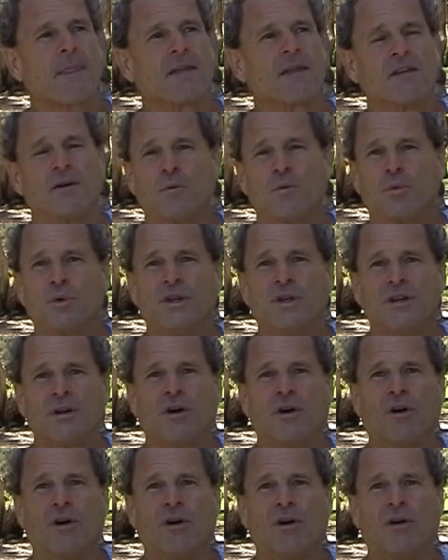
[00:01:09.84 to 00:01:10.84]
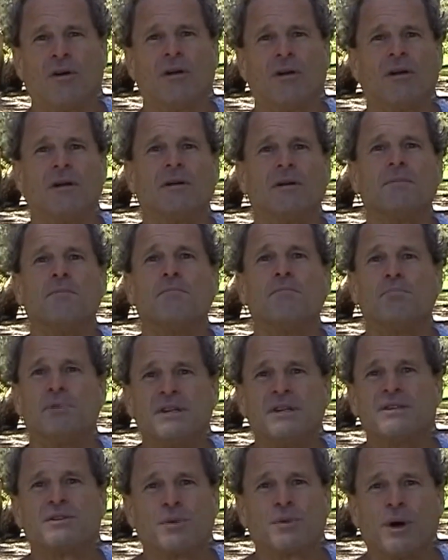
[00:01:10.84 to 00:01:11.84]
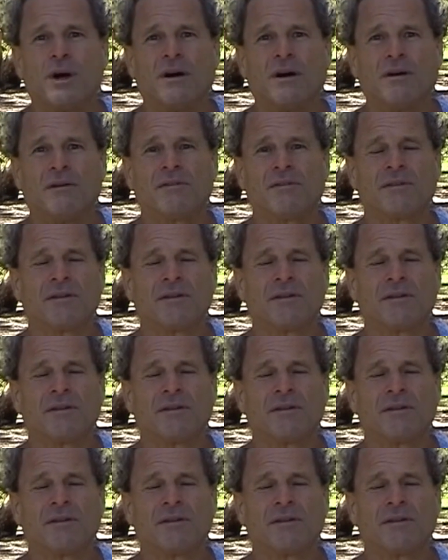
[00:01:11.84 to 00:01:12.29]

that we call B12.